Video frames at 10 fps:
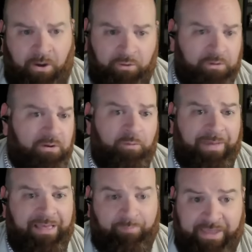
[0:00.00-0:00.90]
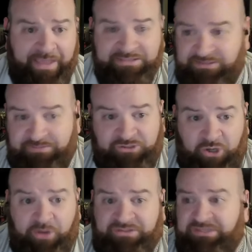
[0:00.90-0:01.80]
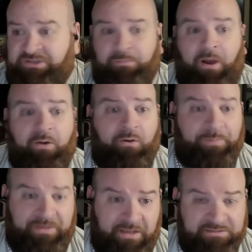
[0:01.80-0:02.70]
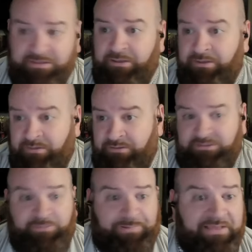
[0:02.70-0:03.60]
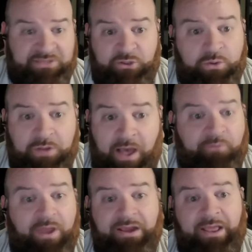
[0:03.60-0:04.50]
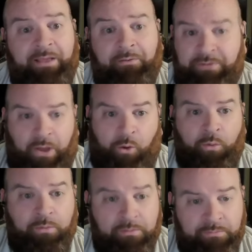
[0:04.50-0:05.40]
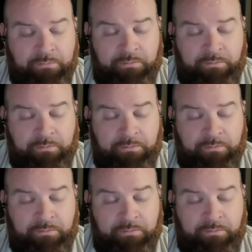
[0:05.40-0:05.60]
Are you going to go buy a Paige jersey tomorrow because she plays at UConn right now? No.